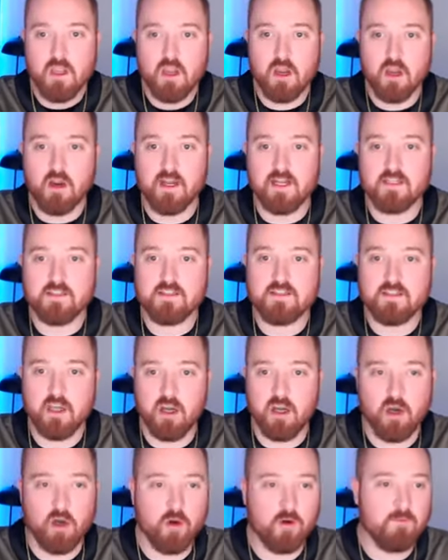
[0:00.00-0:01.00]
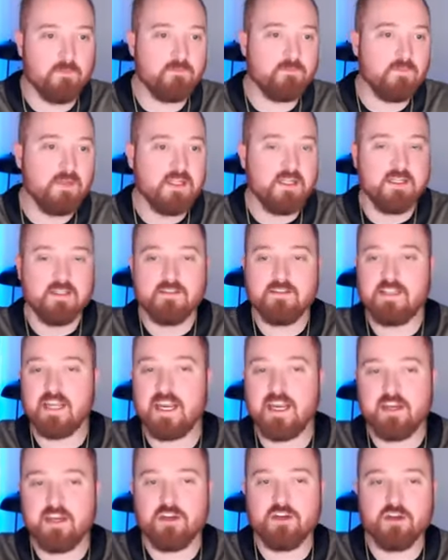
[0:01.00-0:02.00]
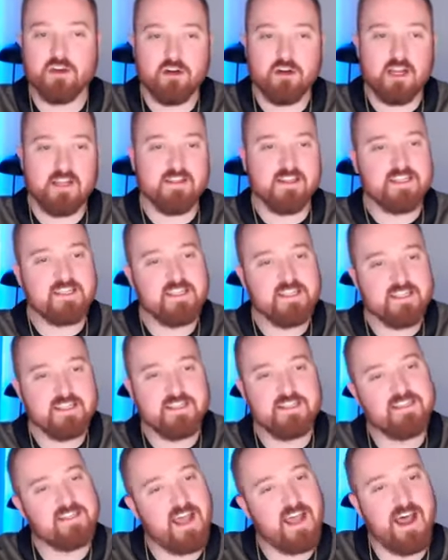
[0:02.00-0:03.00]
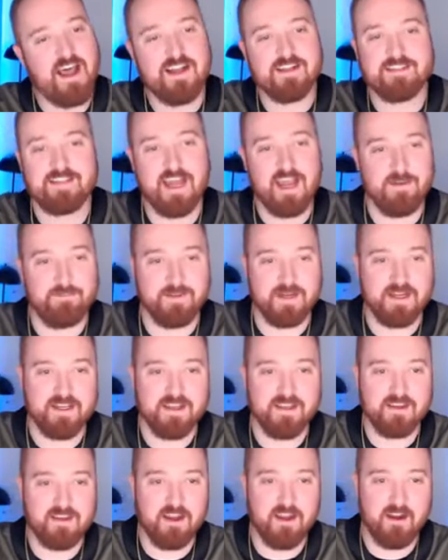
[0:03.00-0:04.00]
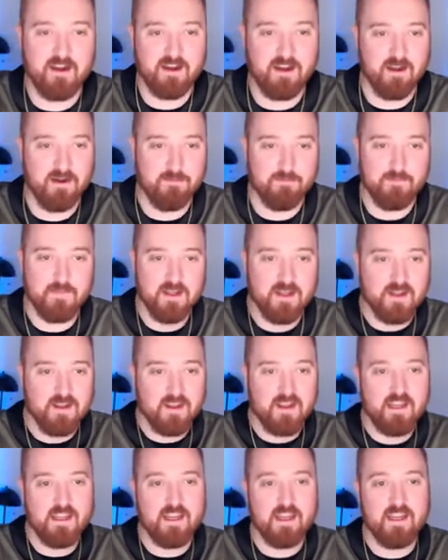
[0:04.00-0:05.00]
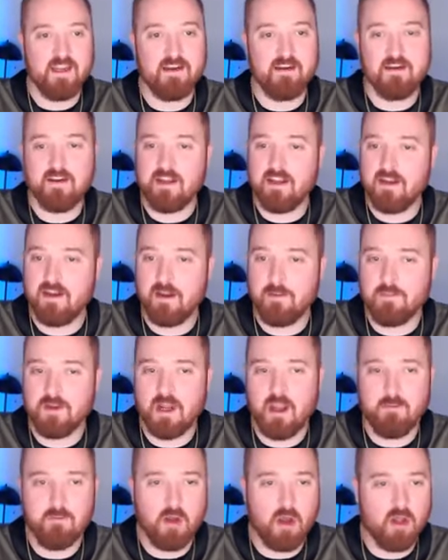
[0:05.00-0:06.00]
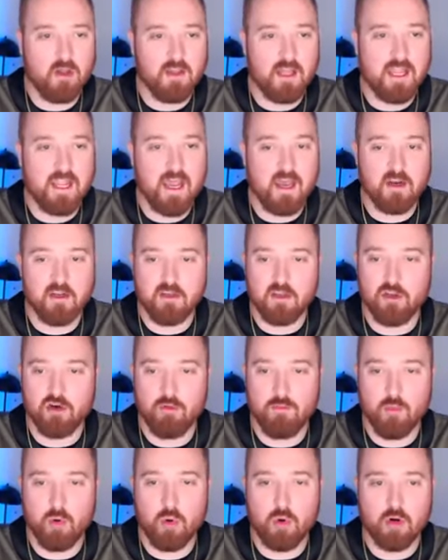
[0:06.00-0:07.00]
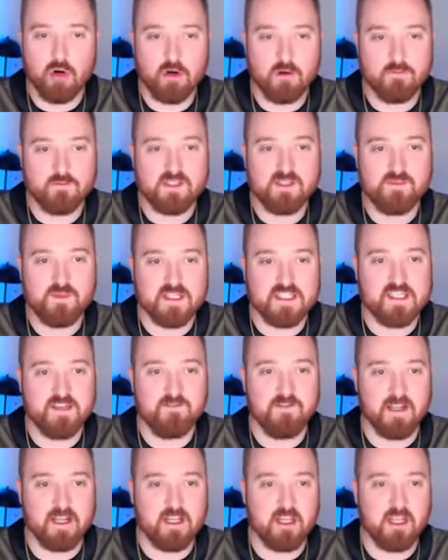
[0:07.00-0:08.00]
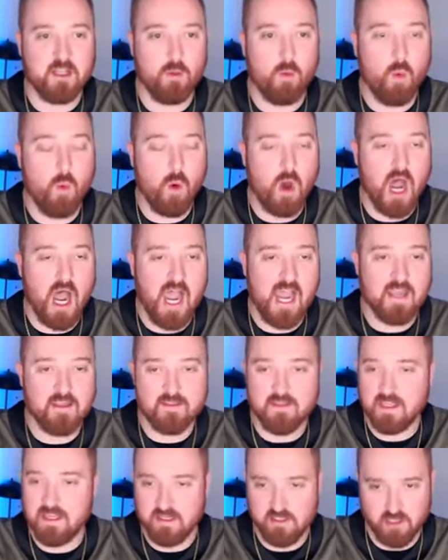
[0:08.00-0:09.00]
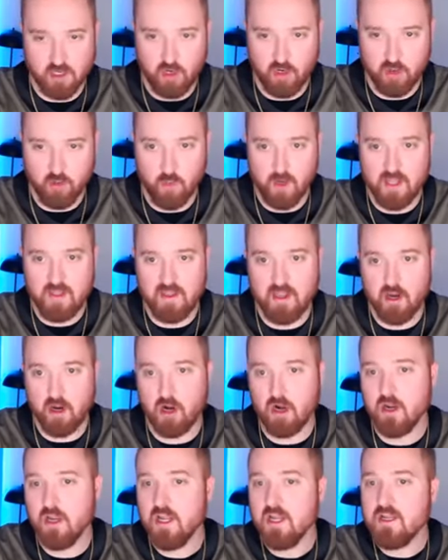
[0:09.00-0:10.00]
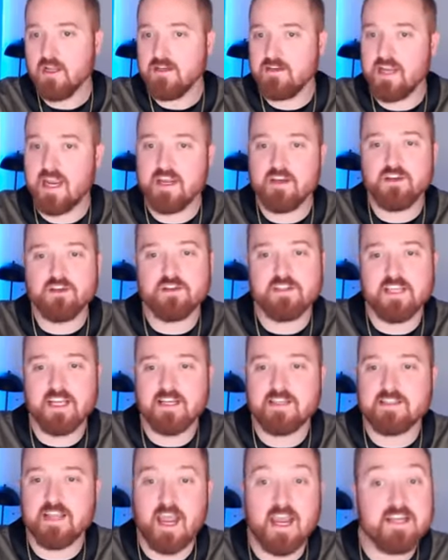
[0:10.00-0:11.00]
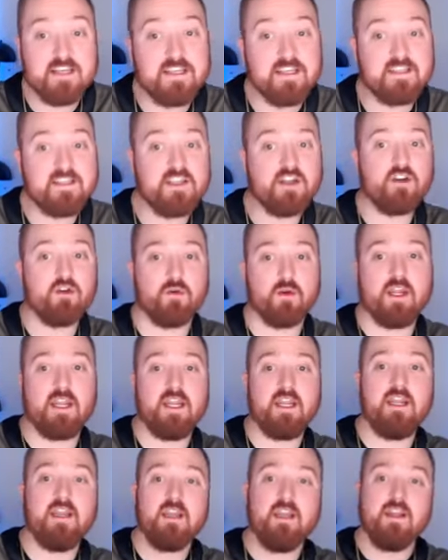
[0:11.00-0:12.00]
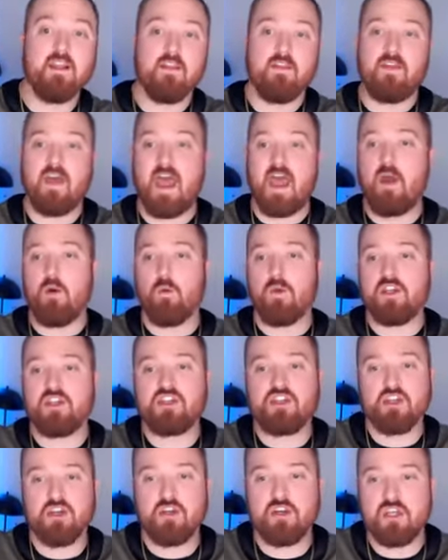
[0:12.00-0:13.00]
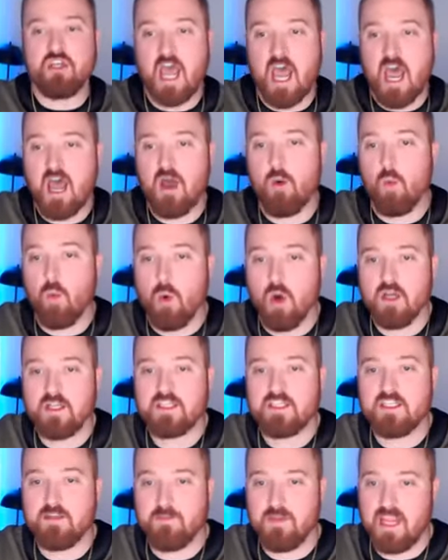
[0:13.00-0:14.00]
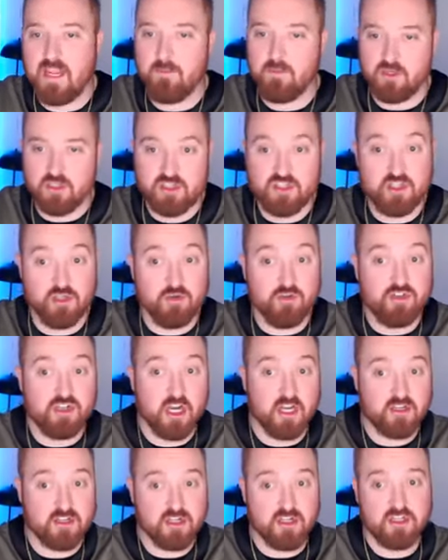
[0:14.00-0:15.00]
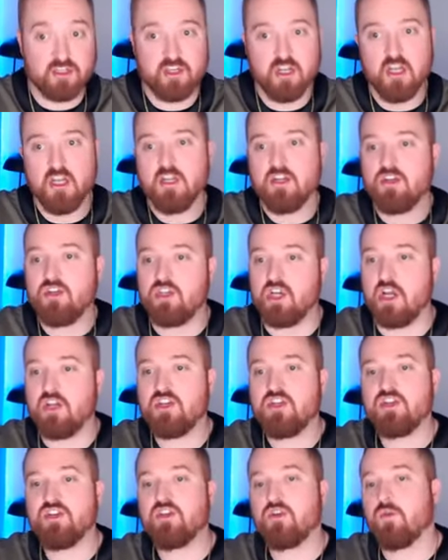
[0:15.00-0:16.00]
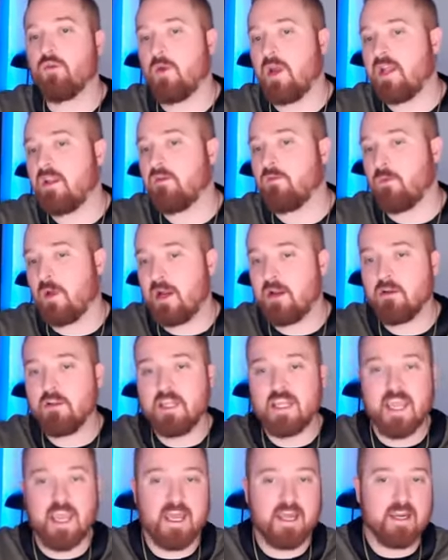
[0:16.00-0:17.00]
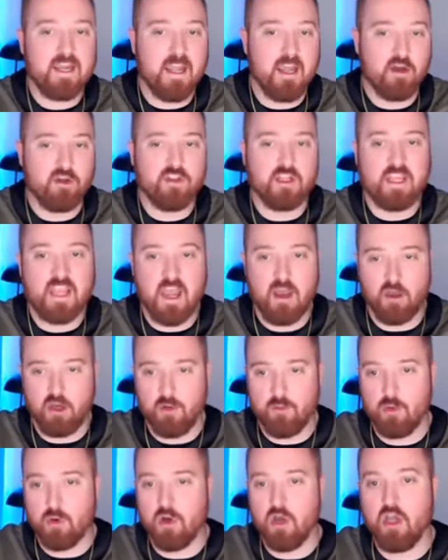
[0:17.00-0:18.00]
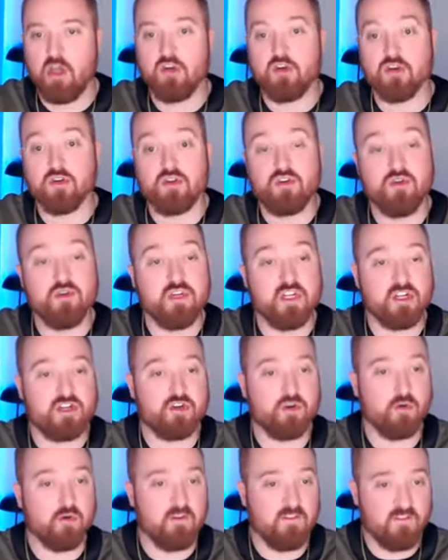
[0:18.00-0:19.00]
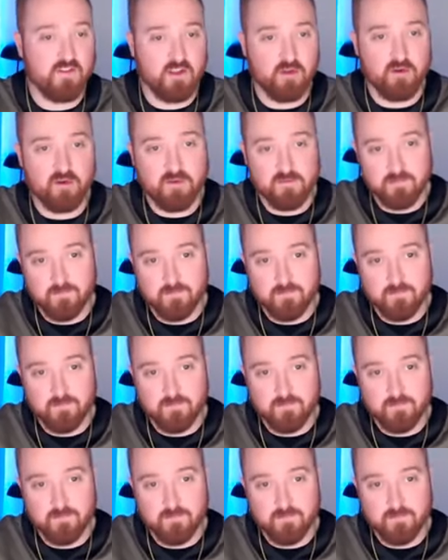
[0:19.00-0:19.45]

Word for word: All right, so Daniel, and this is this is a hot topic, um, and and I'm gonna I'm, I'll lay out a little more specifically why things are the way they are. Daniel says, I disagree that we should not want to be able to sue judges. Judges are re- rarely held accountable under judicial review.